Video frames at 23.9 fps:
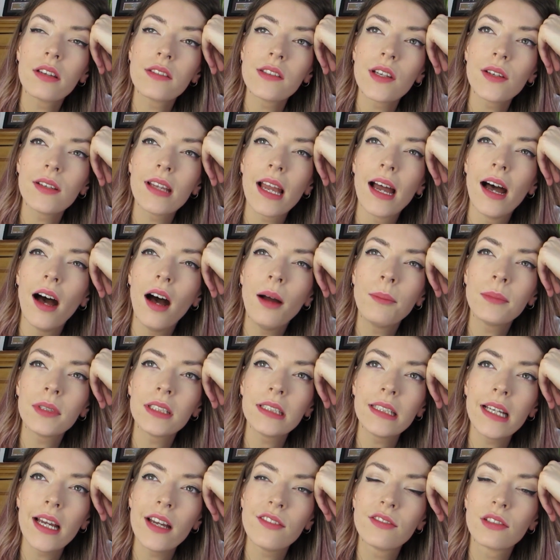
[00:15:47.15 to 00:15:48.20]
So yeah, I'm
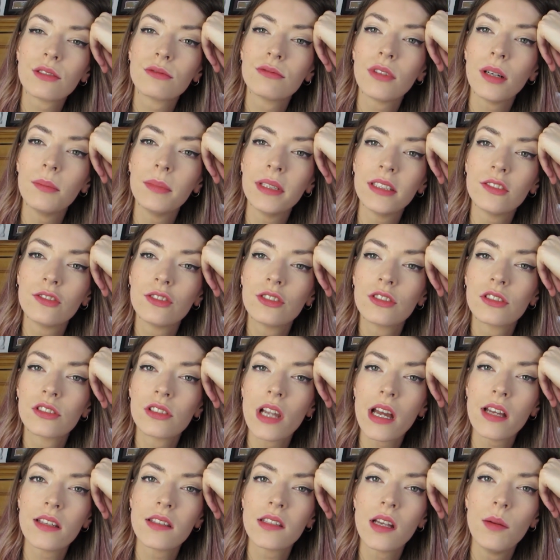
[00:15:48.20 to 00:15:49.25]
gonna have a rummage
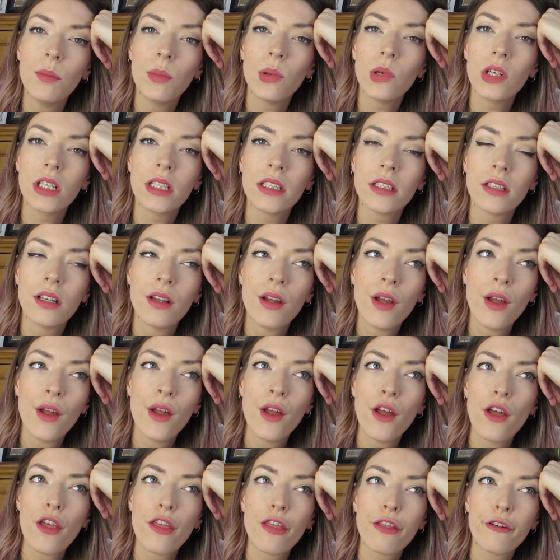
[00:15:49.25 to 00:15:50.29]
at some point
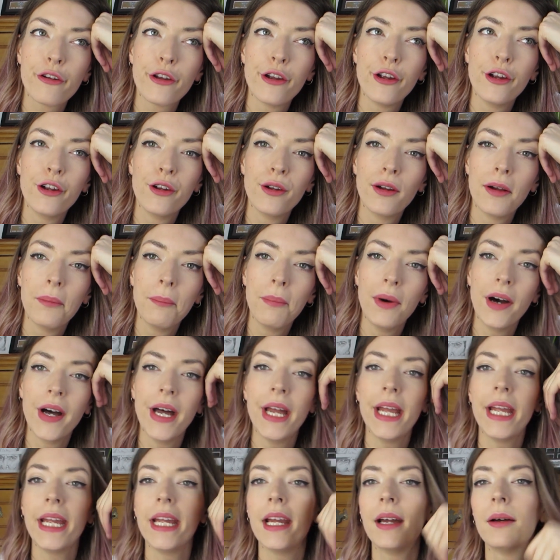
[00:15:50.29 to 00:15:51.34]
through
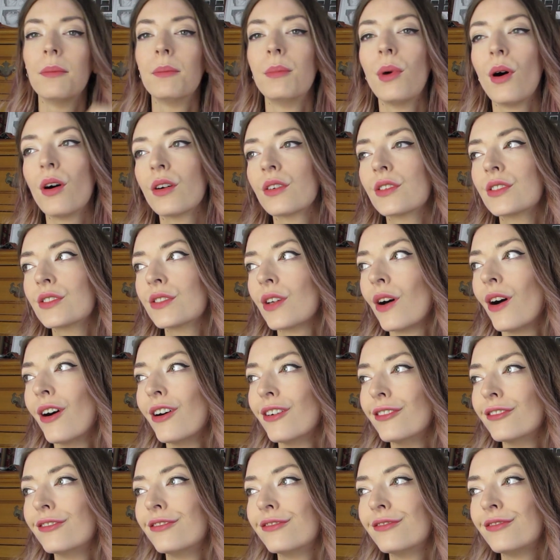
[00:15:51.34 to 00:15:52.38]
my box
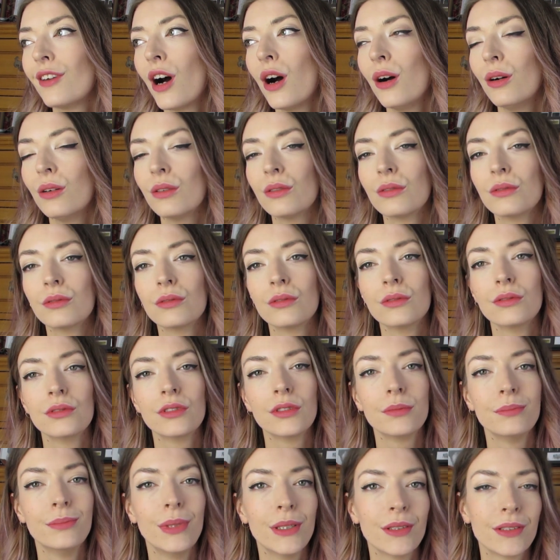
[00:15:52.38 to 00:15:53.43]
of
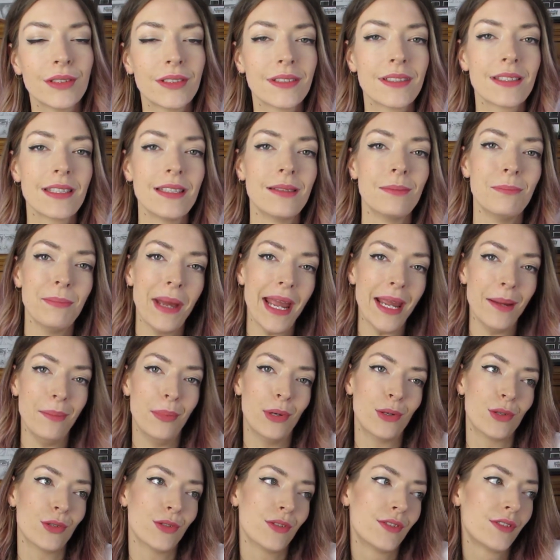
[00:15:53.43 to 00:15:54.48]
old books and
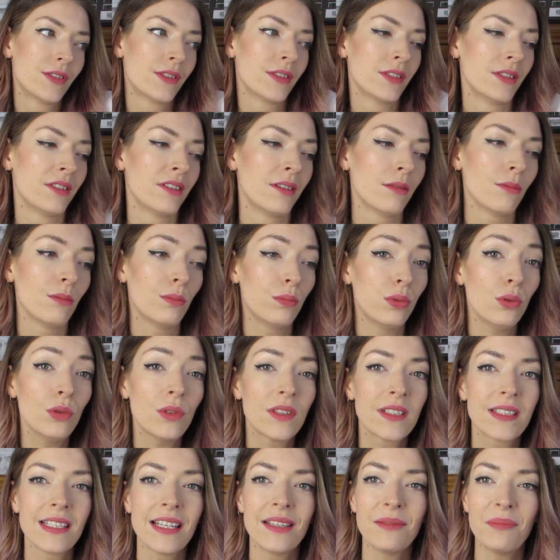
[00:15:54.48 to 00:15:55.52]
papers.
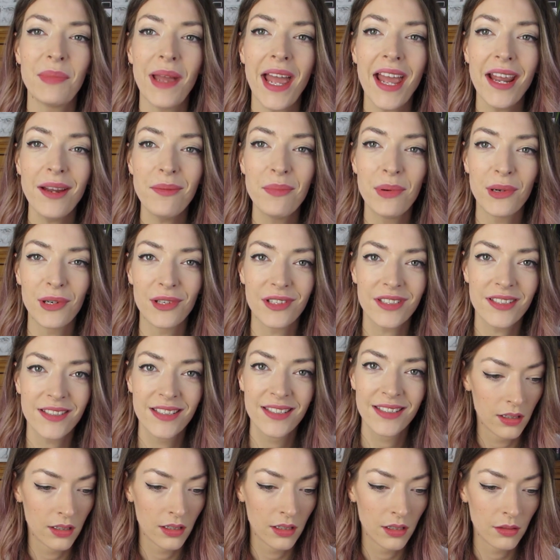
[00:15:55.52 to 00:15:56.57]
Books and
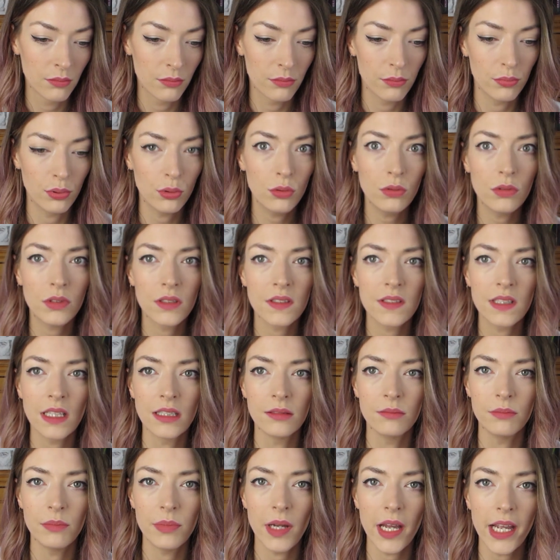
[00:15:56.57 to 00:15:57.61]
papers? Books
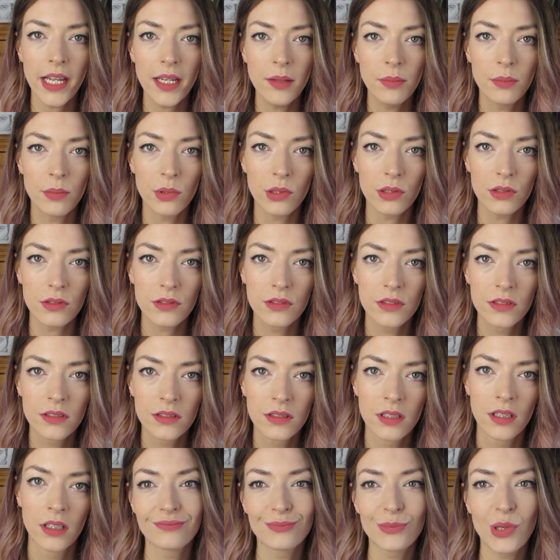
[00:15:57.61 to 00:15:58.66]
and papers?
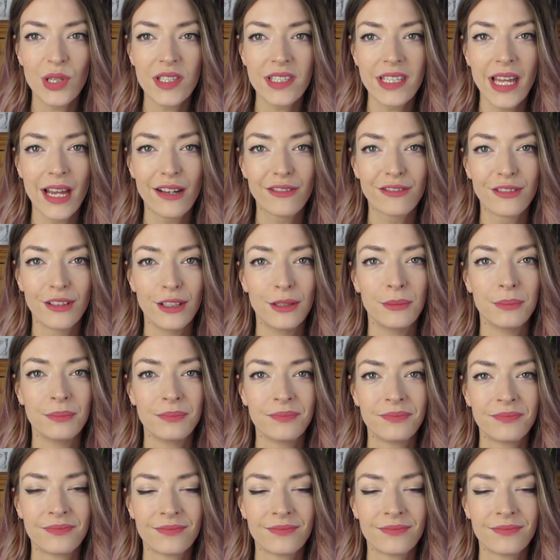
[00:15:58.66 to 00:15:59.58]
What's that from?